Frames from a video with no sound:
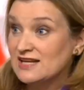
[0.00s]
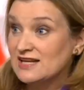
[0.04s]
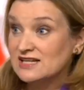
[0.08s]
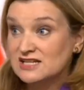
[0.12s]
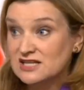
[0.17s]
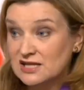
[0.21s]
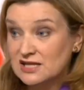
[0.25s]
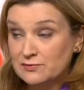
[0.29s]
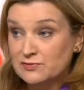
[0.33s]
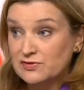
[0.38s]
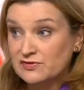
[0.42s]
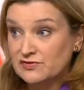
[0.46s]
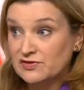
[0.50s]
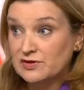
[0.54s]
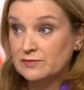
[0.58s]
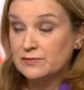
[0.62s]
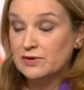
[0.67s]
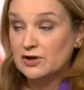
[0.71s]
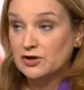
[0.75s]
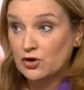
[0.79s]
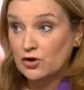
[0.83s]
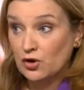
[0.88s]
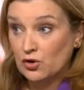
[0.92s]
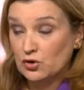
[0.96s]
and a number of them
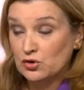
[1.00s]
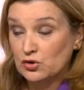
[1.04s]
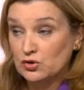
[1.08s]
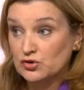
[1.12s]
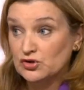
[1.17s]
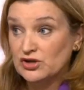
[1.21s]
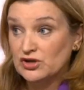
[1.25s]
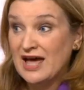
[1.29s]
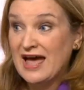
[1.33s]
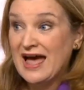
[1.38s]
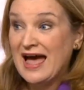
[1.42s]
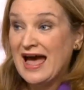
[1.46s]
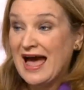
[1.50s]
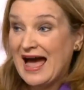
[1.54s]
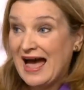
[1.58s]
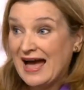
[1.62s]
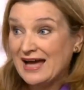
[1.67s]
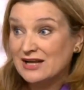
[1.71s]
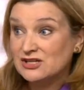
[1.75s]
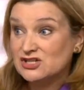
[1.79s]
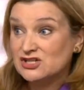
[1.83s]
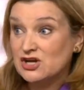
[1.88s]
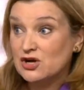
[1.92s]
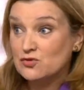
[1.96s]
are not good.
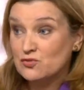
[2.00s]
At